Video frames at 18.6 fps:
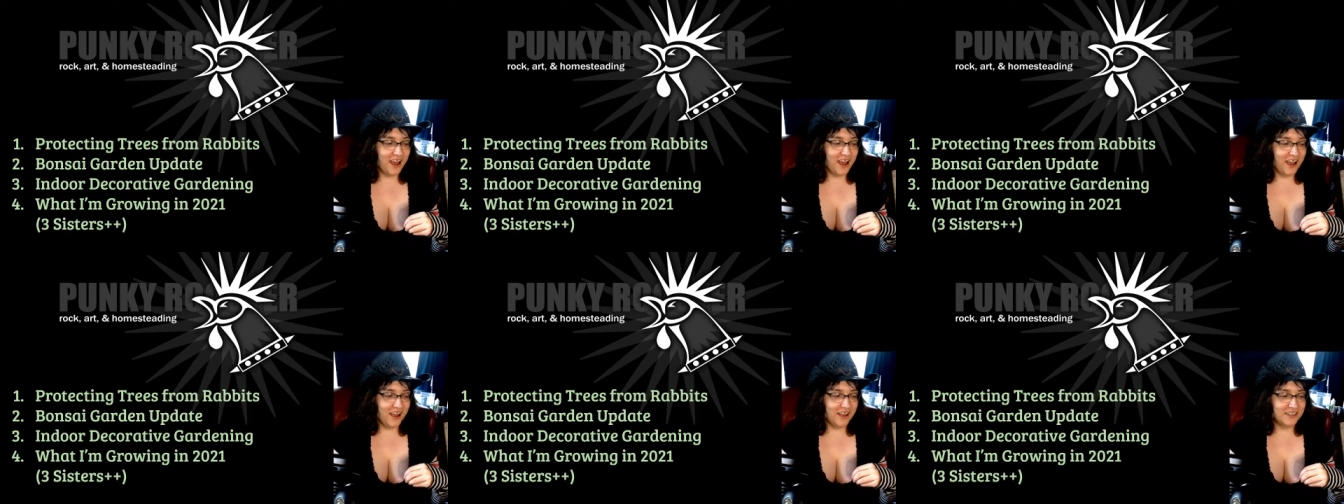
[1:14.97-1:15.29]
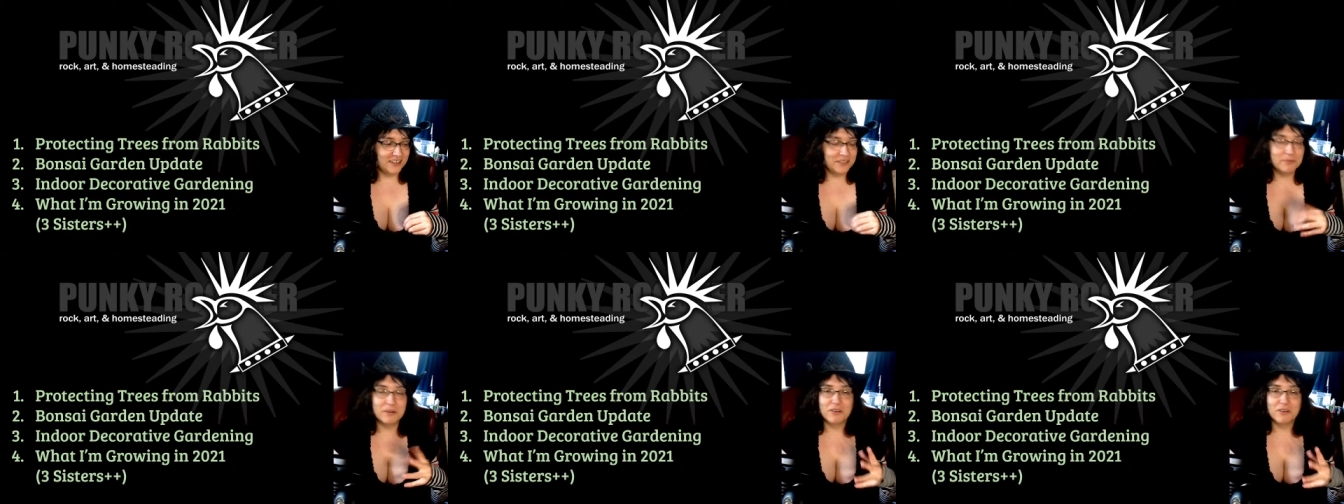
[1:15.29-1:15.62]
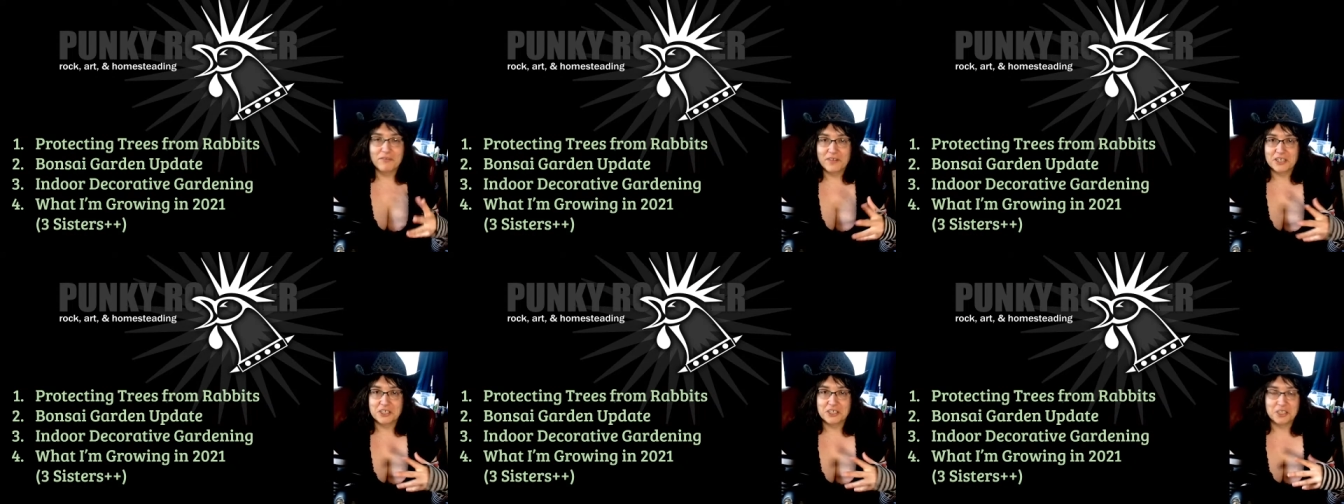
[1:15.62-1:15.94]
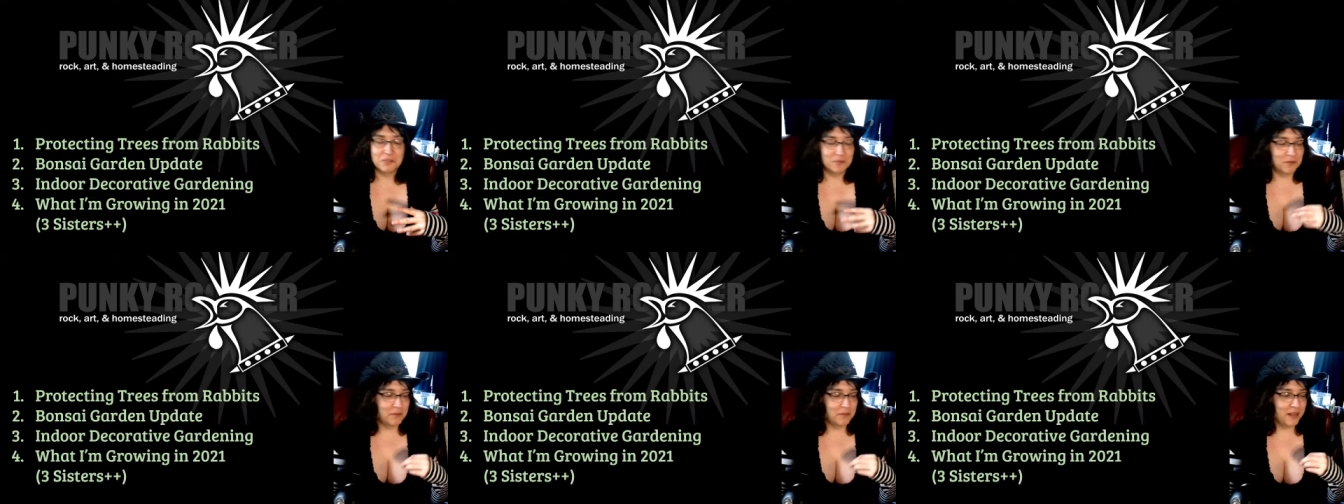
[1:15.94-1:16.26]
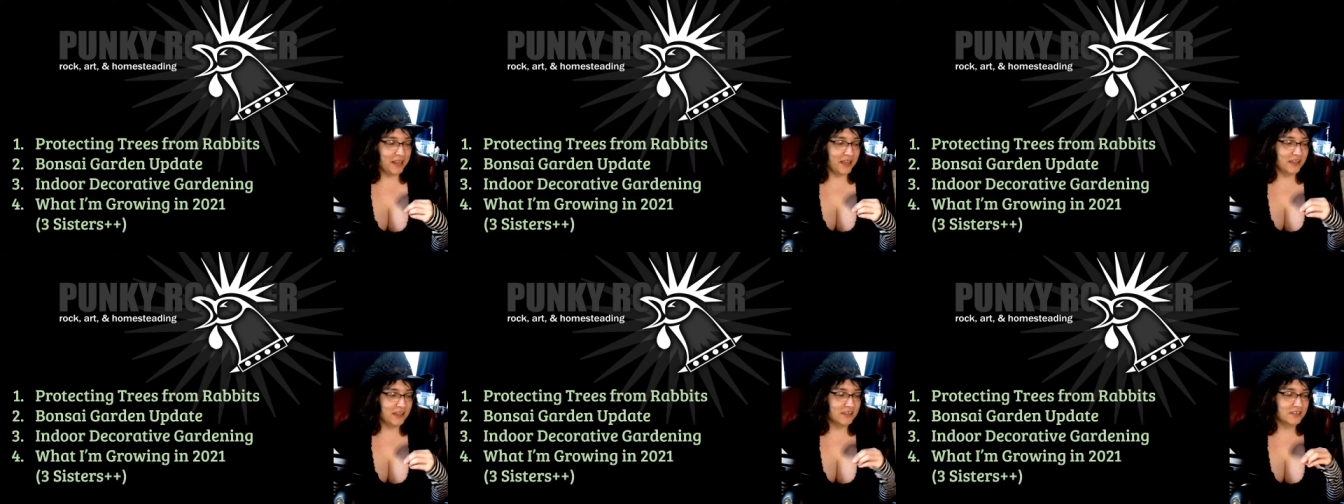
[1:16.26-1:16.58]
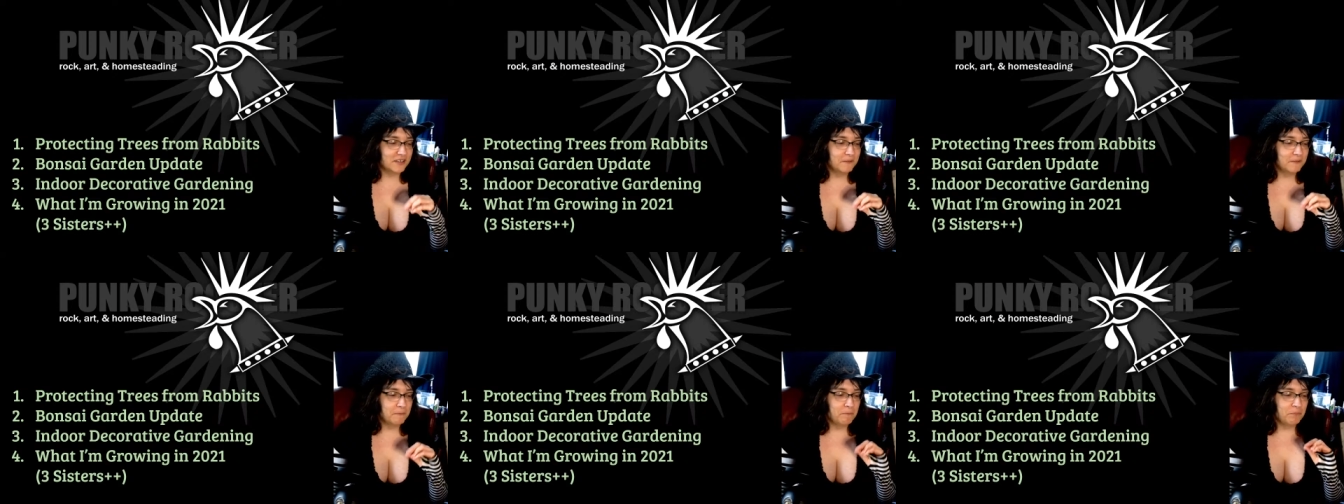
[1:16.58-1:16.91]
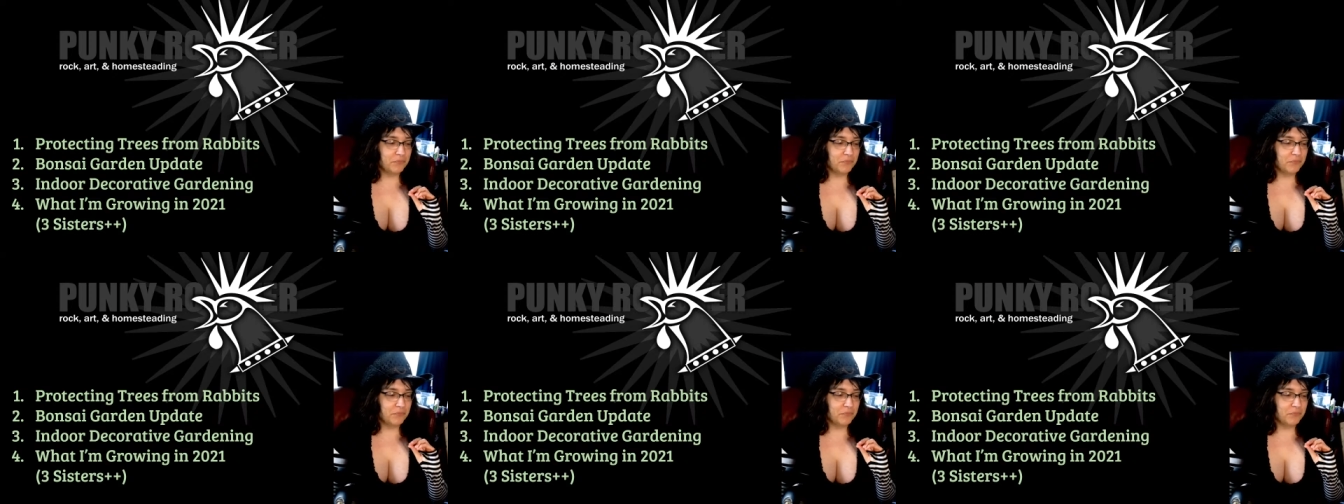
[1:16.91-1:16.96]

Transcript: uh, typical vegetable plant.